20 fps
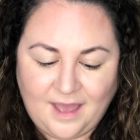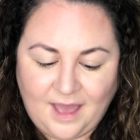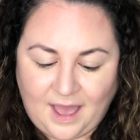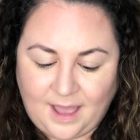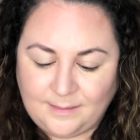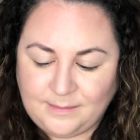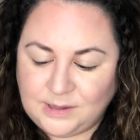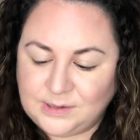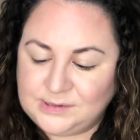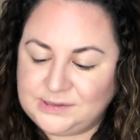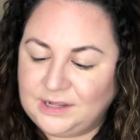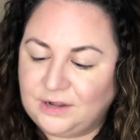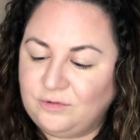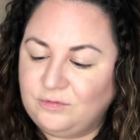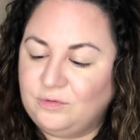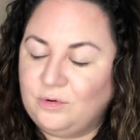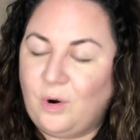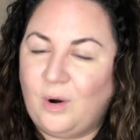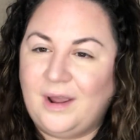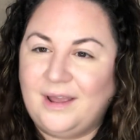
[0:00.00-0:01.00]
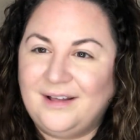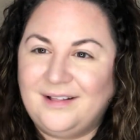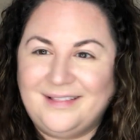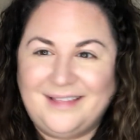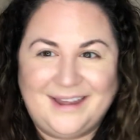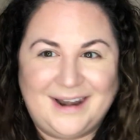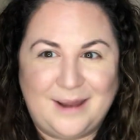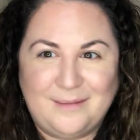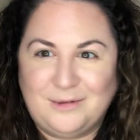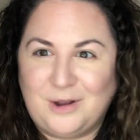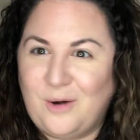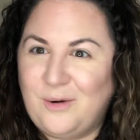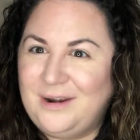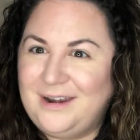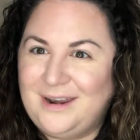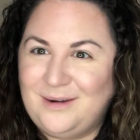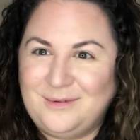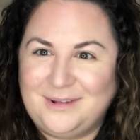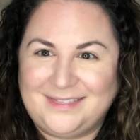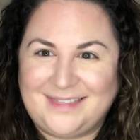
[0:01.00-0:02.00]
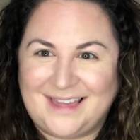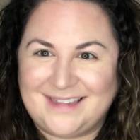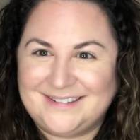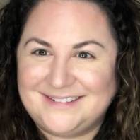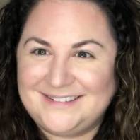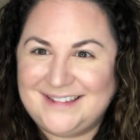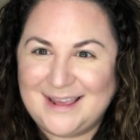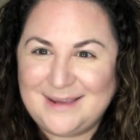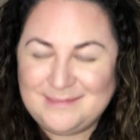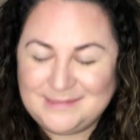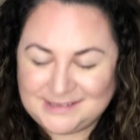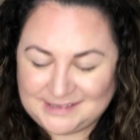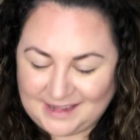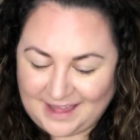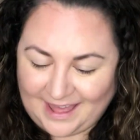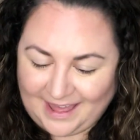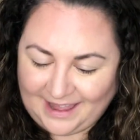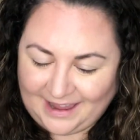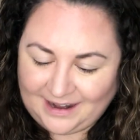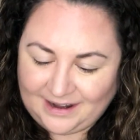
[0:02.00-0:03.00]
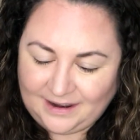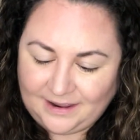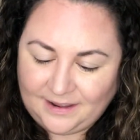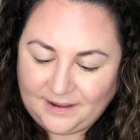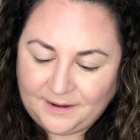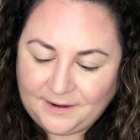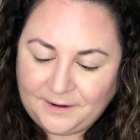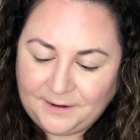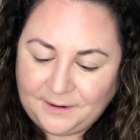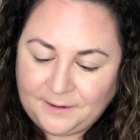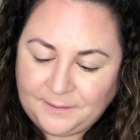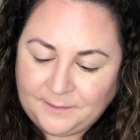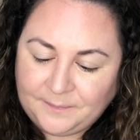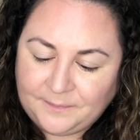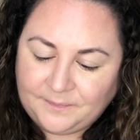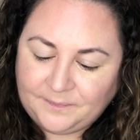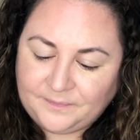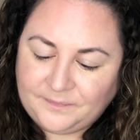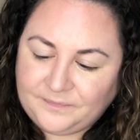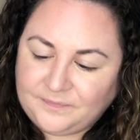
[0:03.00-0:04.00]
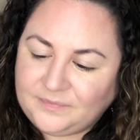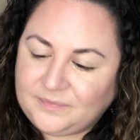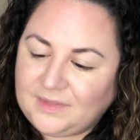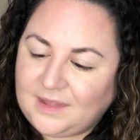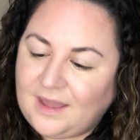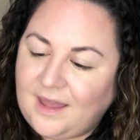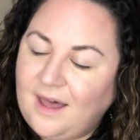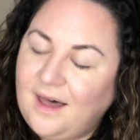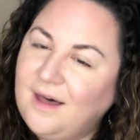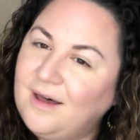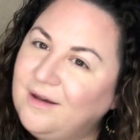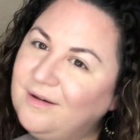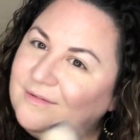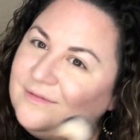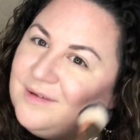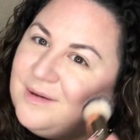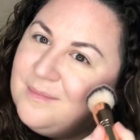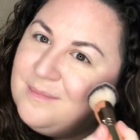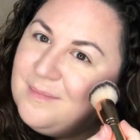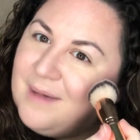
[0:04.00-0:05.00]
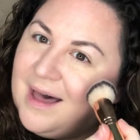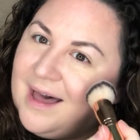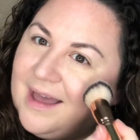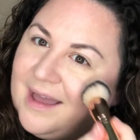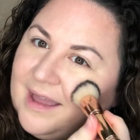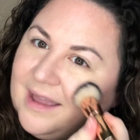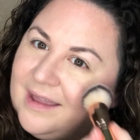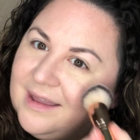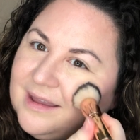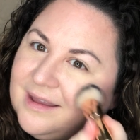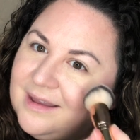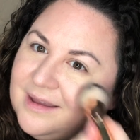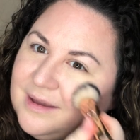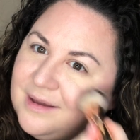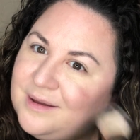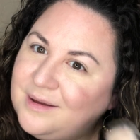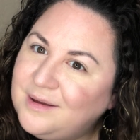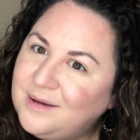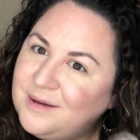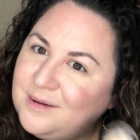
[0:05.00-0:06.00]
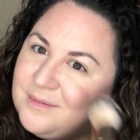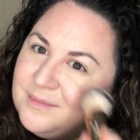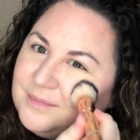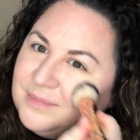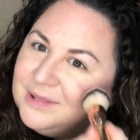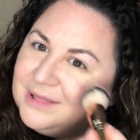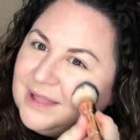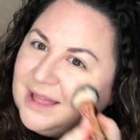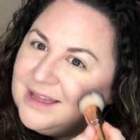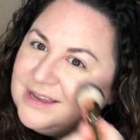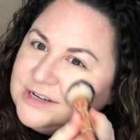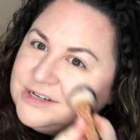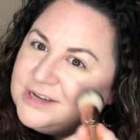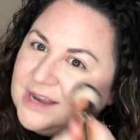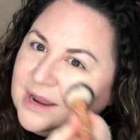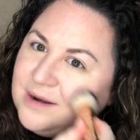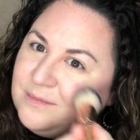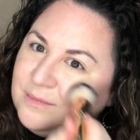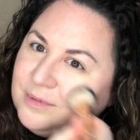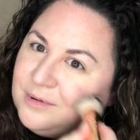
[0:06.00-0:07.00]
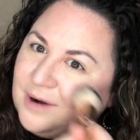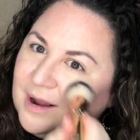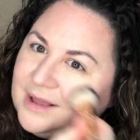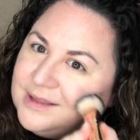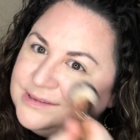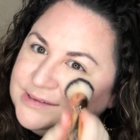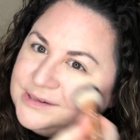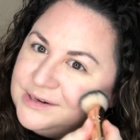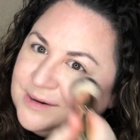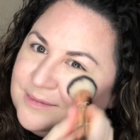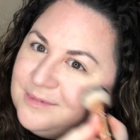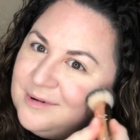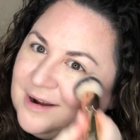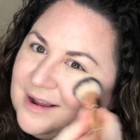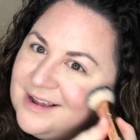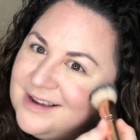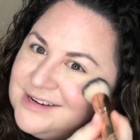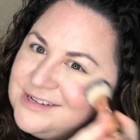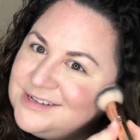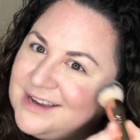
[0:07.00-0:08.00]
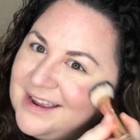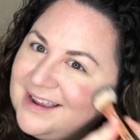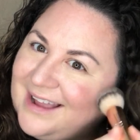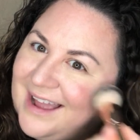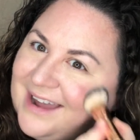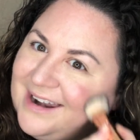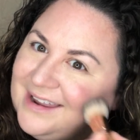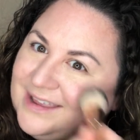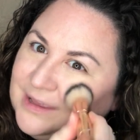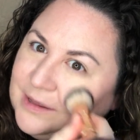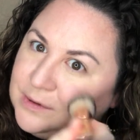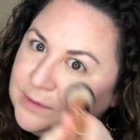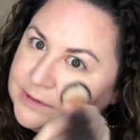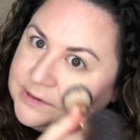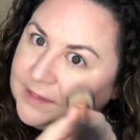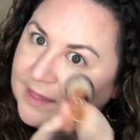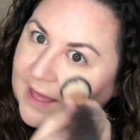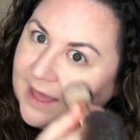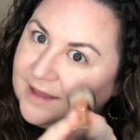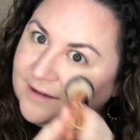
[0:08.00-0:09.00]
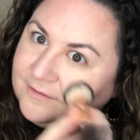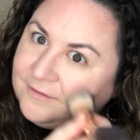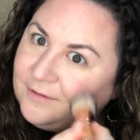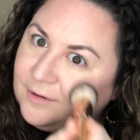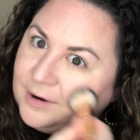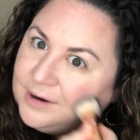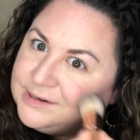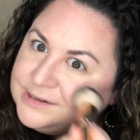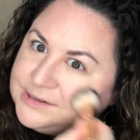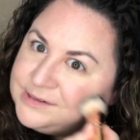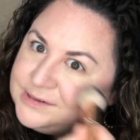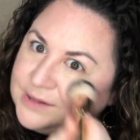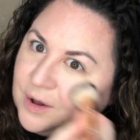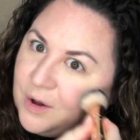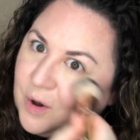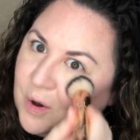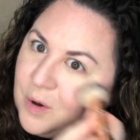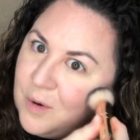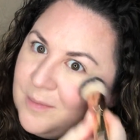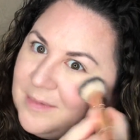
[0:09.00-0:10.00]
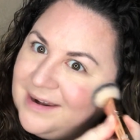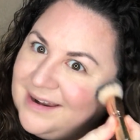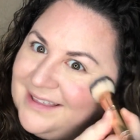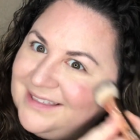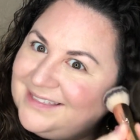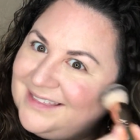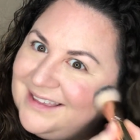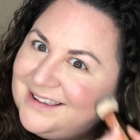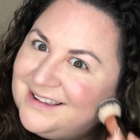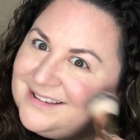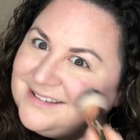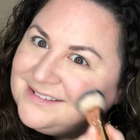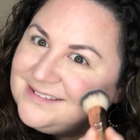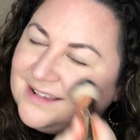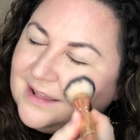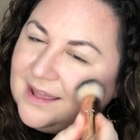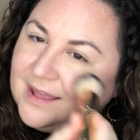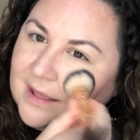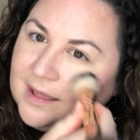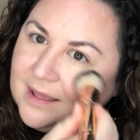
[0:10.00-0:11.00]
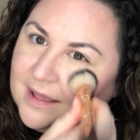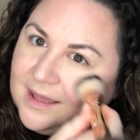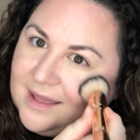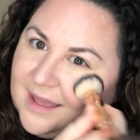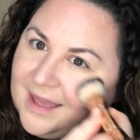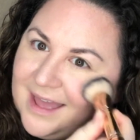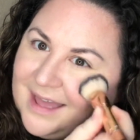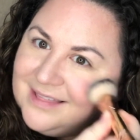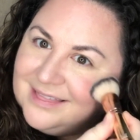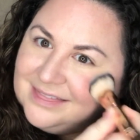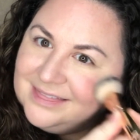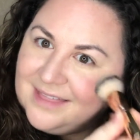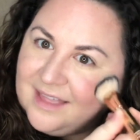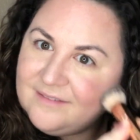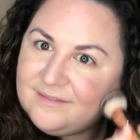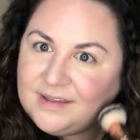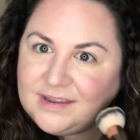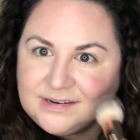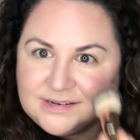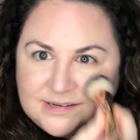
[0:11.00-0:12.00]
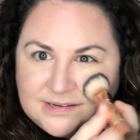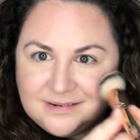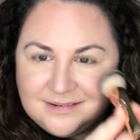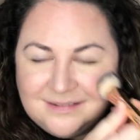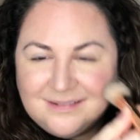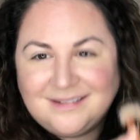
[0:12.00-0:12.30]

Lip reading: I'm using Royal, and I'm going in with that same side of my blush and bronzer brush. I kind of use that for so many things. I love it.